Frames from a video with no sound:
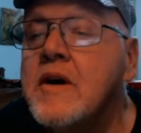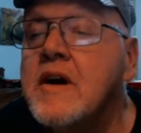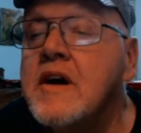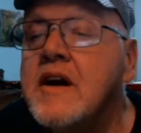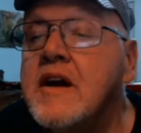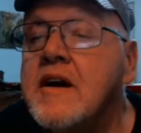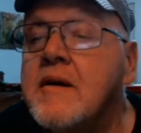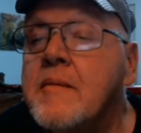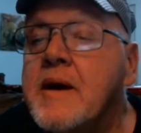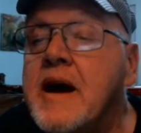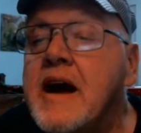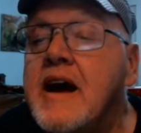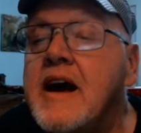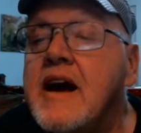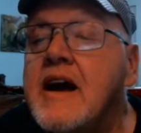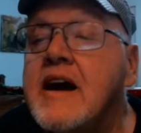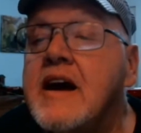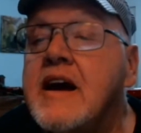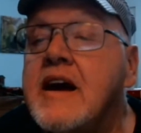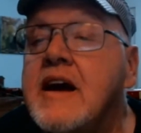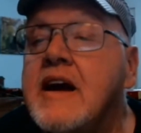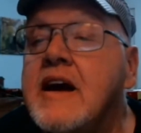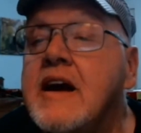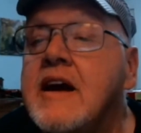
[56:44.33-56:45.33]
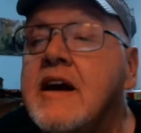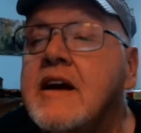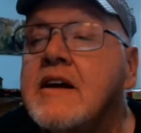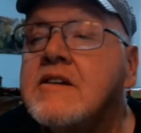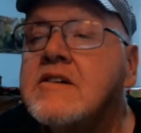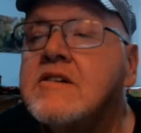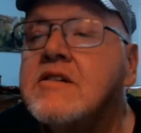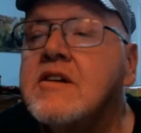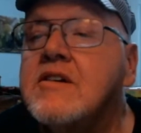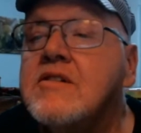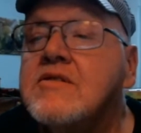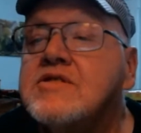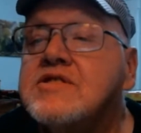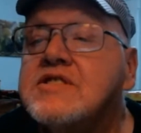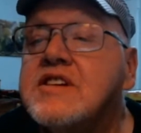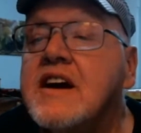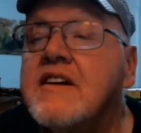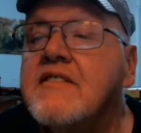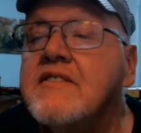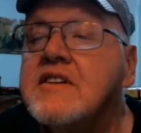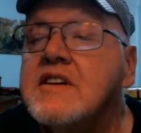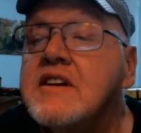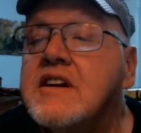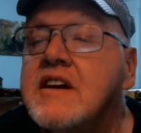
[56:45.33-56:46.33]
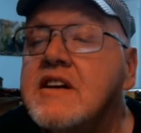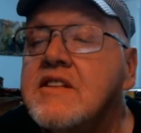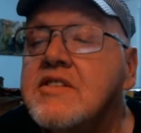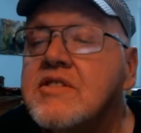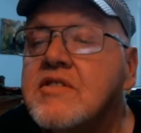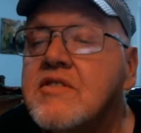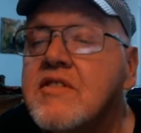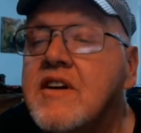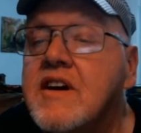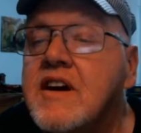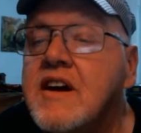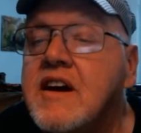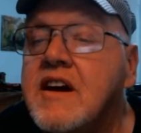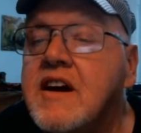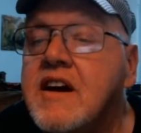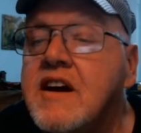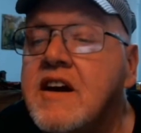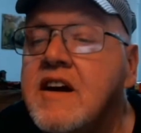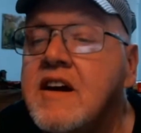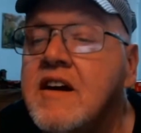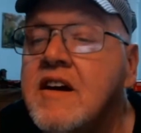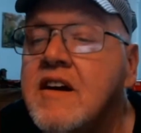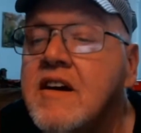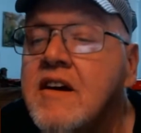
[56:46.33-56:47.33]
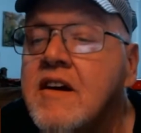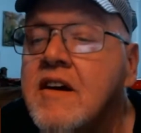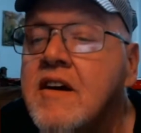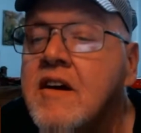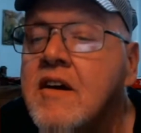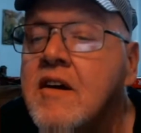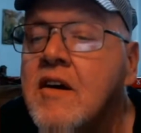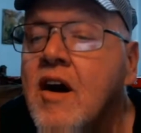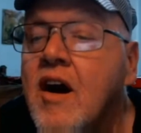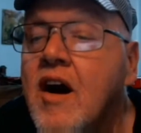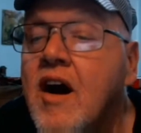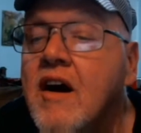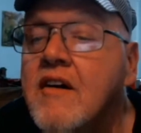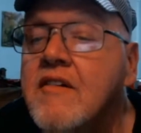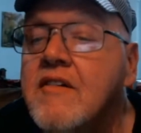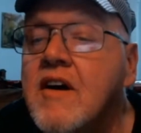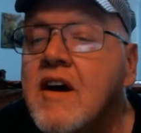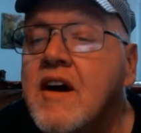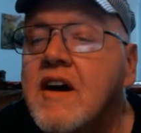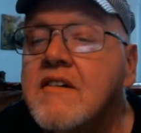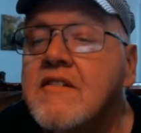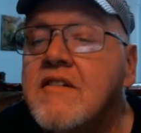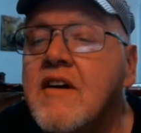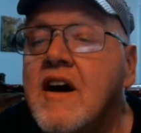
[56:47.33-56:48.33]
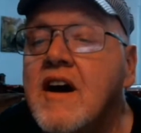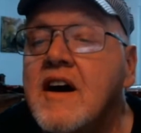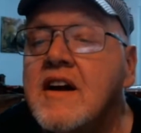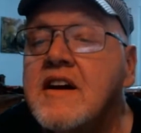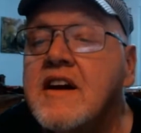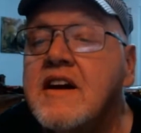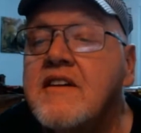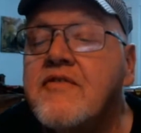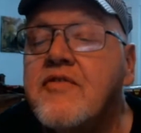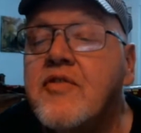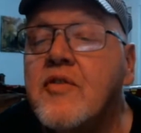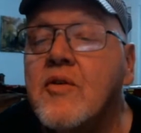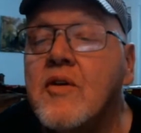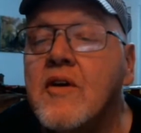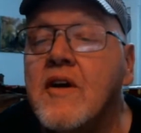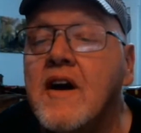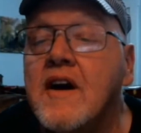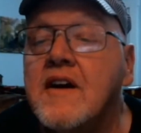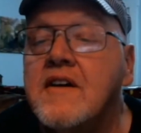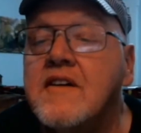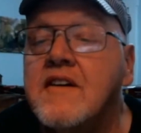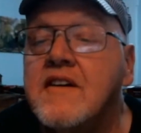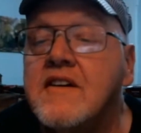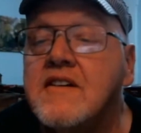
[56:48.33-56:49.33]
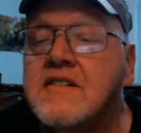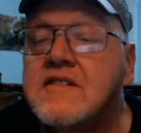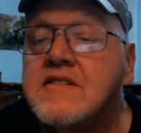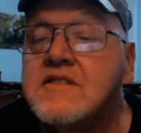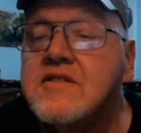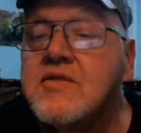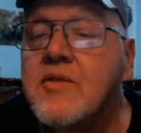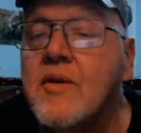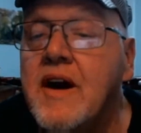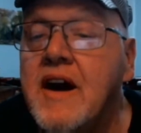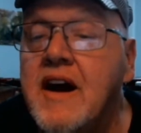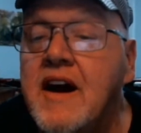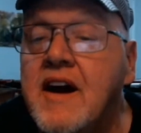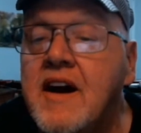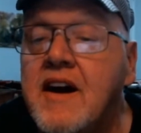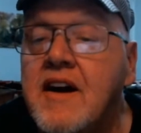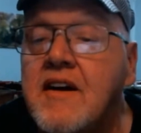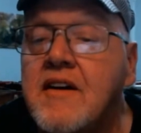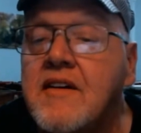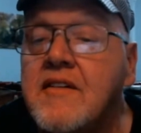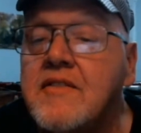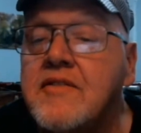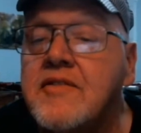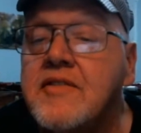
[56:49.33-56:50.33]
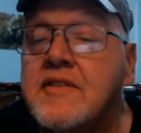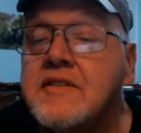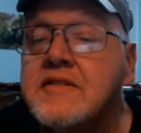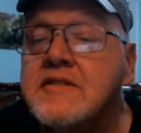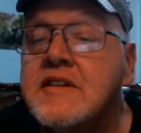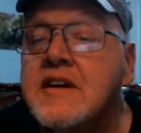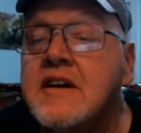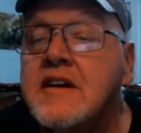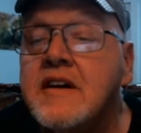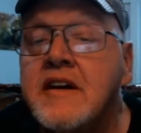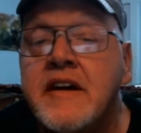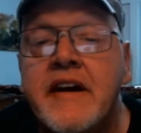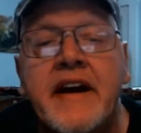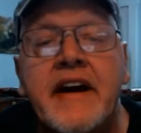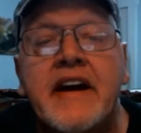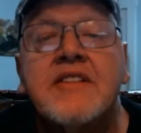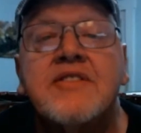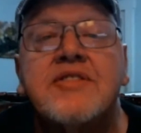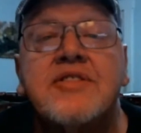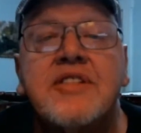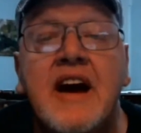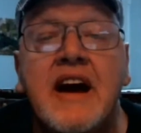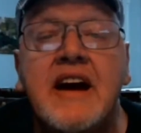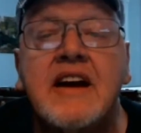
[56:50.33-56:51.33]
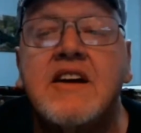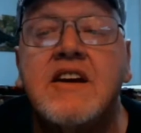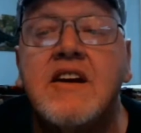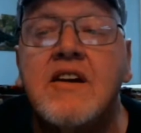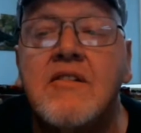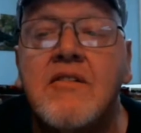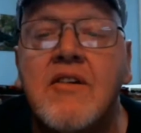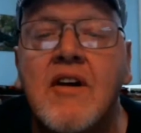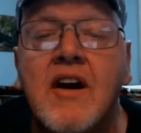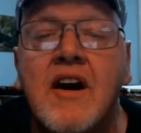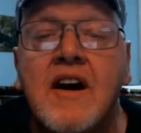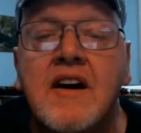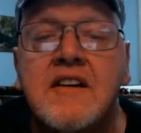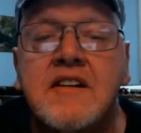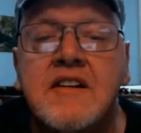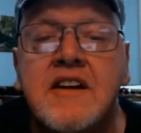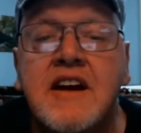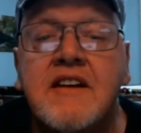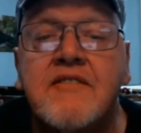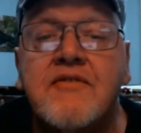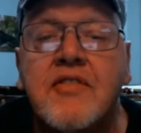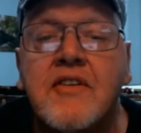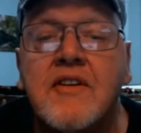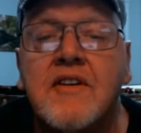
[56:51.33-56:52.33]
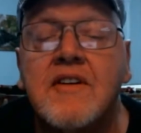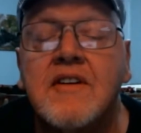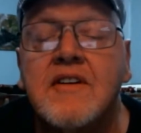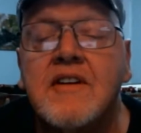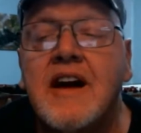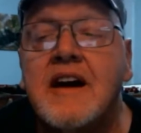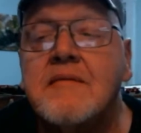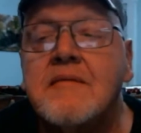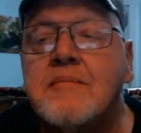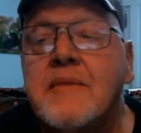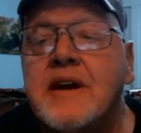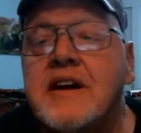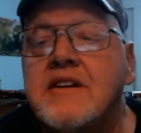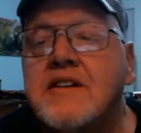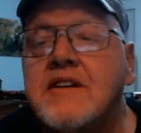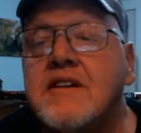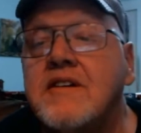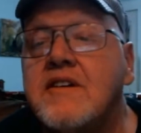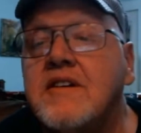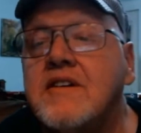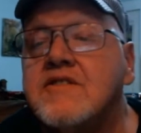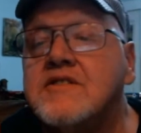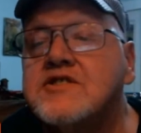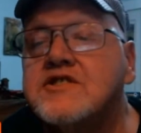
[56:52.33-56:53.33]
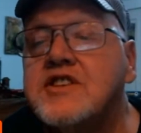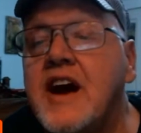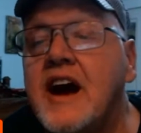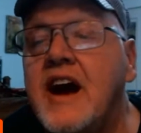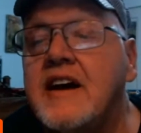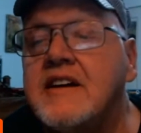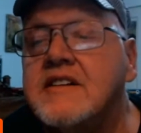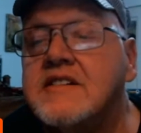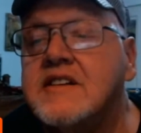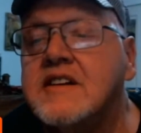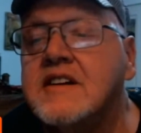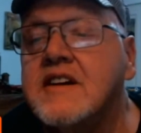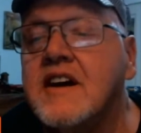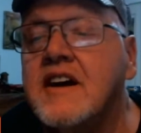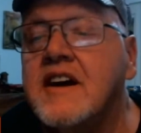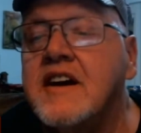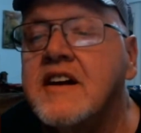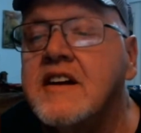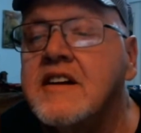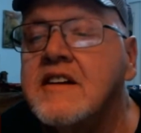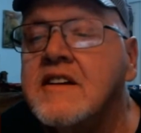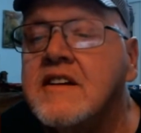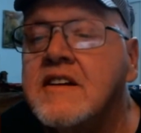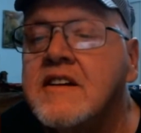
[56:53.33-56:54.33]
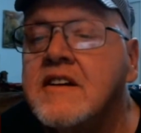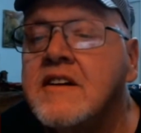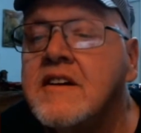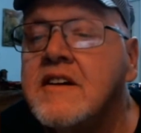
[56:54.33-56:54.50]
William A. 273 by Rodney 412. And thank you, Rodney, for letting me do your chat tonight.